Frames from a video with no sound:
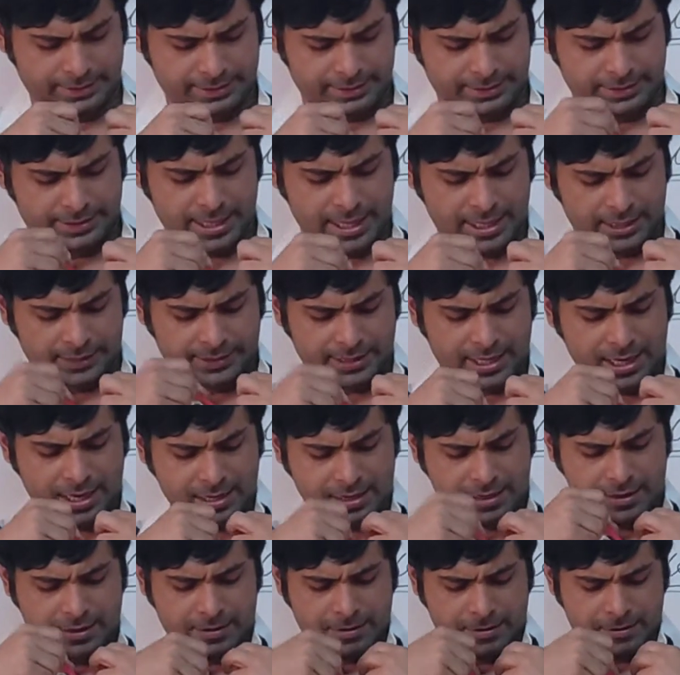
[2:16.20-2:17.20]
There is
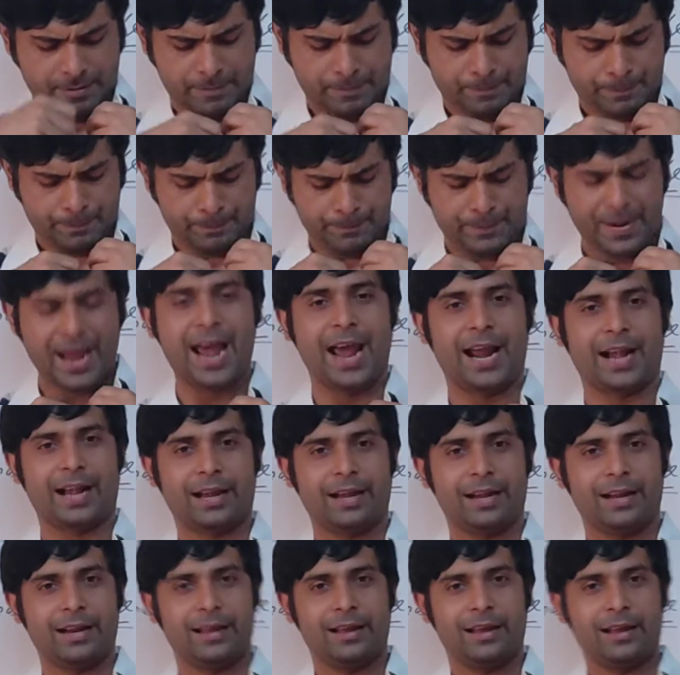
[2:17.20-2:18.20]
a
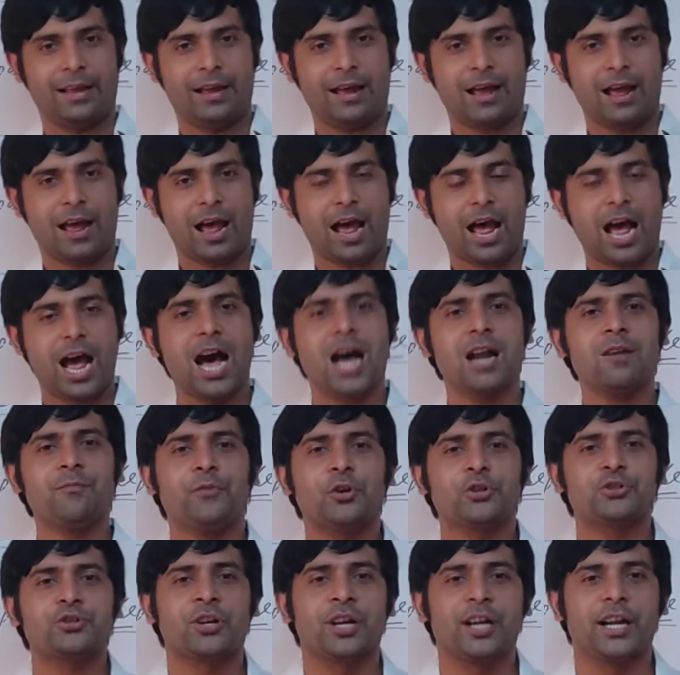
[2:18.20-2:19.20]
pen.
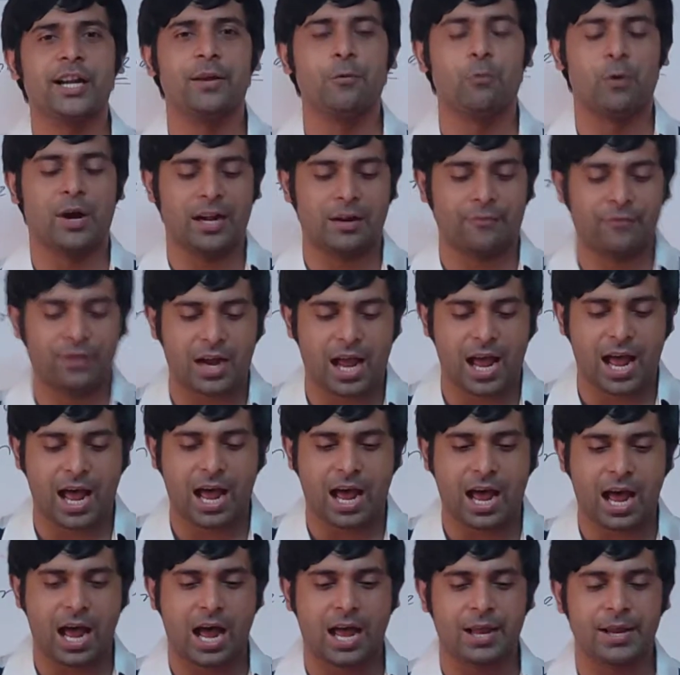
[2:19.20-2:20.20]
Unfortunately, whenever
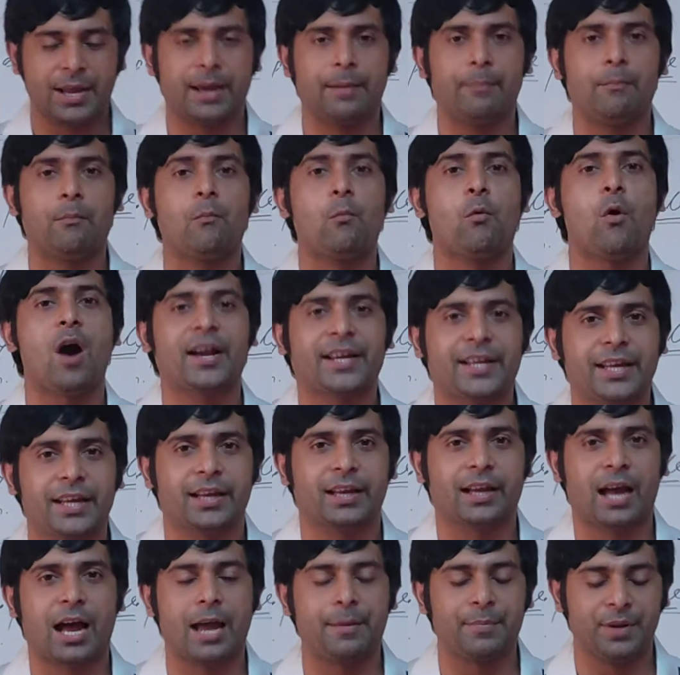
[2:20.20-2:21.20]
I am
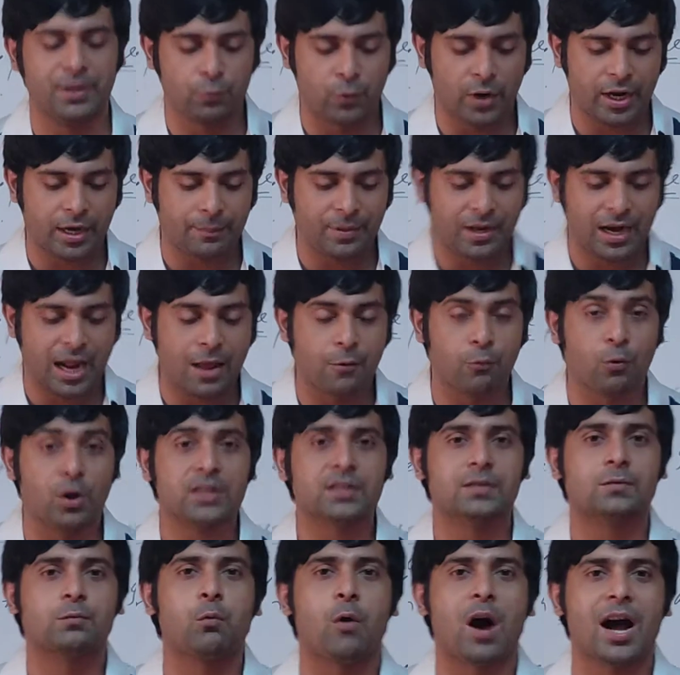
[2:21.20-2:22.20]
walking, whenever I
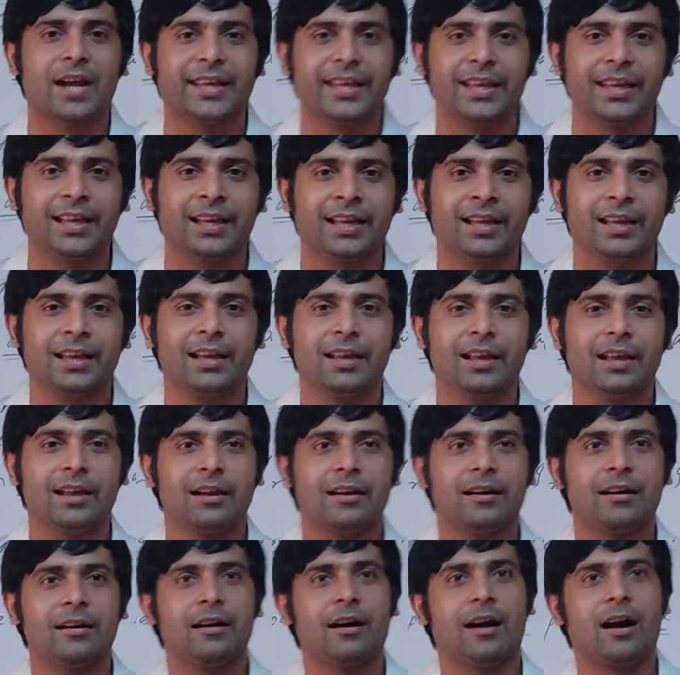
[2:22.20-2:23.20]
was walking,
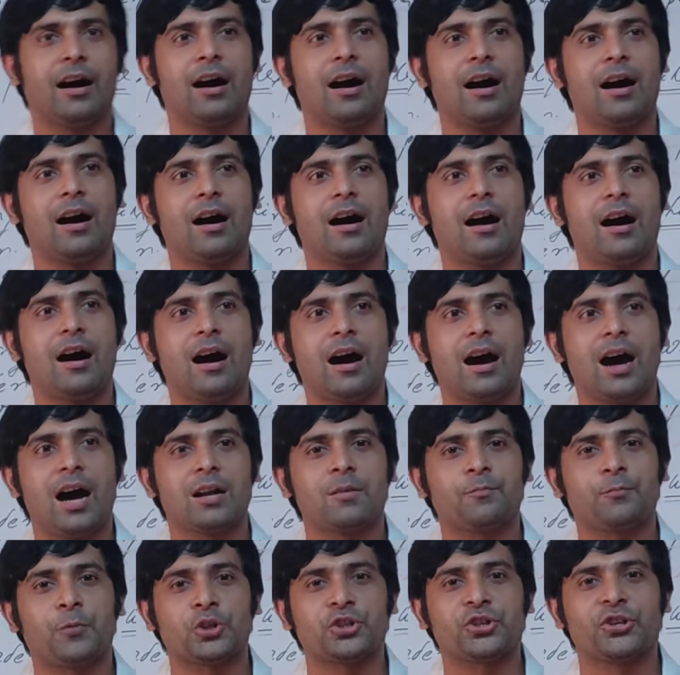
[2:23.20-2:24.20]

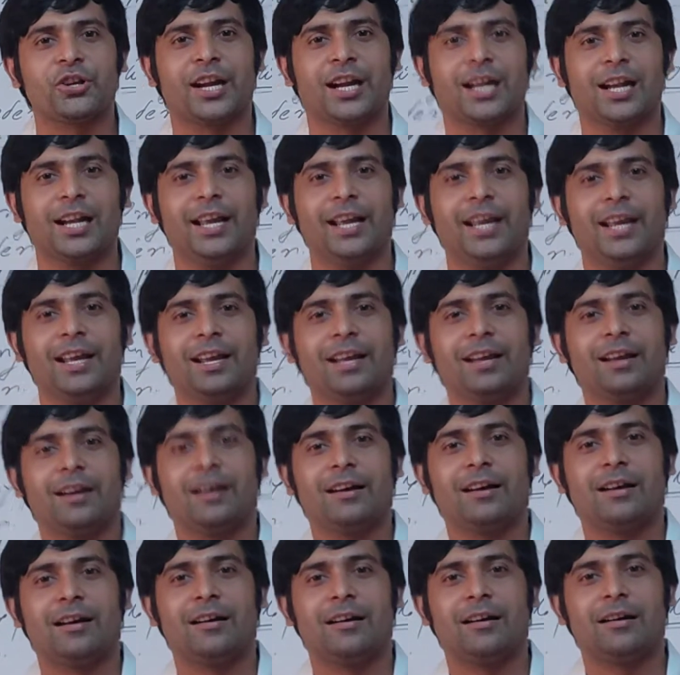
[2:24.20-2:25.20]
unfortunately
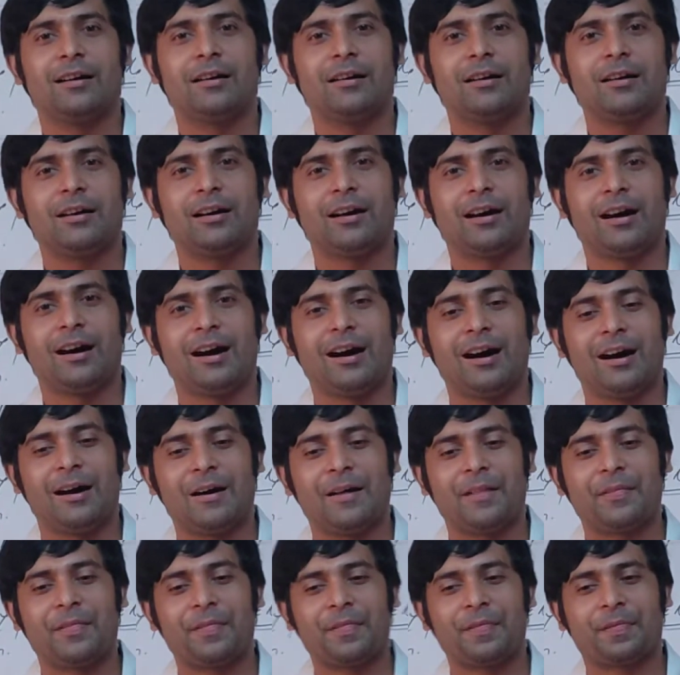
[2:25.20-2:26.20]

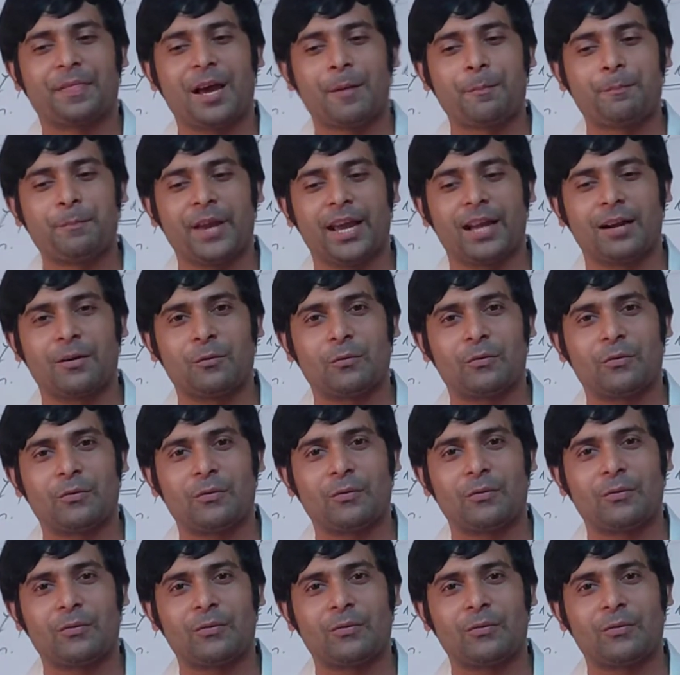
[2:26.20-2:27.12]
the pen